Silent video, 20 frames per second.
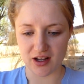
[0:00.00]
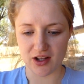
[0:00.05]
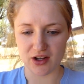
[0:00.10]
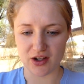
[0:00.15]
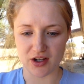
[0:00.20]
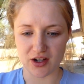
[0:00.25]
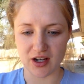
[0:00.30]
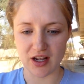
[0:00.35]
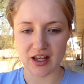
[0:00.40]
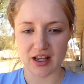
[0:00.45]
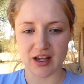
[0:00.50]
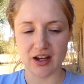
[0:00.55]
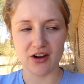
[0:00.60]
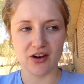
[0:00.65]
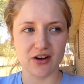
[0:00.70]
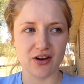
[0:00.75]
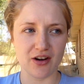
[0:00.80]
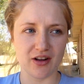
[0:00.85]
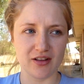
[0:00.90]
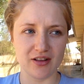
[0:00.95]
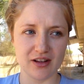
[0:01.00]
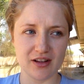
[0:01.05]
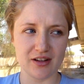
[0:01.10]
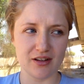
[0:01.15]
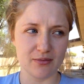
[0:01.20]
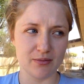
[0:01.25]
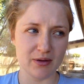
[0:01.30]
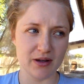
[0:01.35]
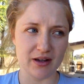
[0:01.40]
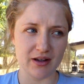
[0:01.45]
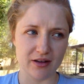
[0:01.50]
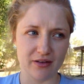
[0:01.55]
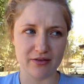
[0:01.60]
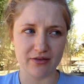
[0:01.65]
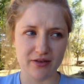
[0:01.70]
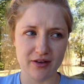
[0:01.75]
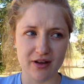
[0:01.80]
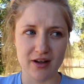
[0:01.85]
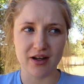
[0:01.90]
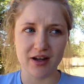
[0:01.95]
could hear a little bit
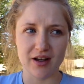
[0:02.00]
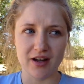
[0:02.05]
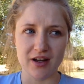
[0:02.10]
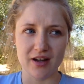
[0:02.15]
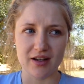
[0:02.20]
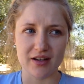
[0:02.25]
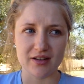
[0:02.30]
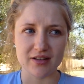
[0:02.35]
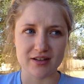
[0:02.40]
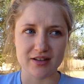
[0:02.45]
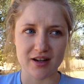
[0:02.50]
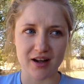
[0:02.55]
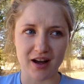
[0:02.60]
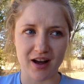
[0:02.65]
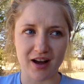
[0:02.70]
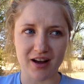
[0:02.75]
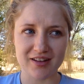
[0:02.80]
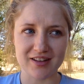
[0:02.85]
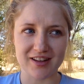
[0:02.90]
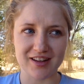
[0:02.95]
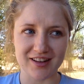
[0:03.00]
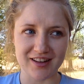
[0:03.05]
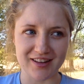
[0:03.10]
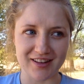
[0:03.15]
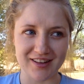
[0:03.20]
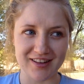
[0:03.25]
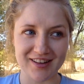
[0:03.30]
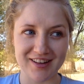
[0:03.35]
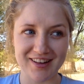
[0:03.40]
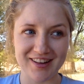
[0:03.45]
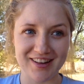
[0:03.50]
of talking.